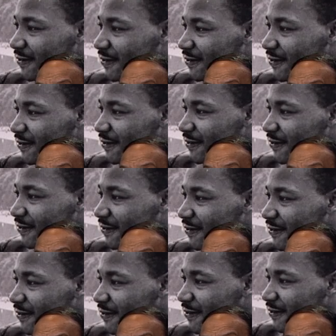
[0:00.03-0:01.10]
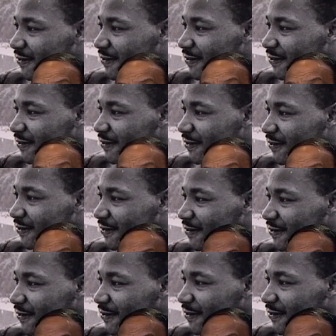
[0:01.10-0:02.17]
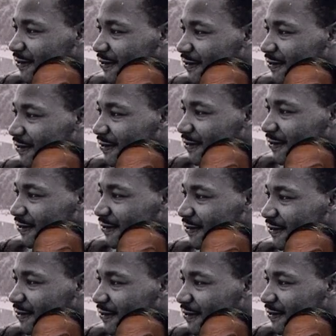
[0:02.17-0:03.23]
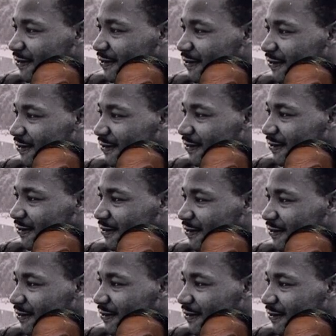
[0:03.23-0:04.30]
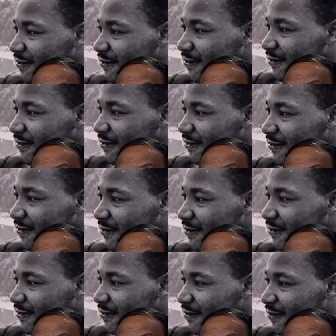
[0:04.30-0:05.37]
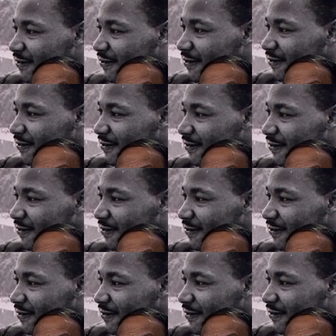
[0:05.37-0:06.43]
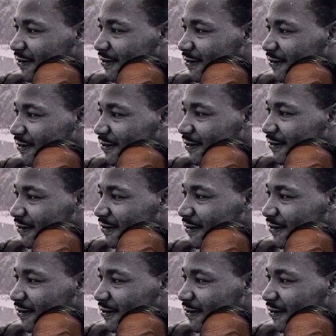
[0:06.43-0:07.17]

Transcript: No words are spoken by the person on screen.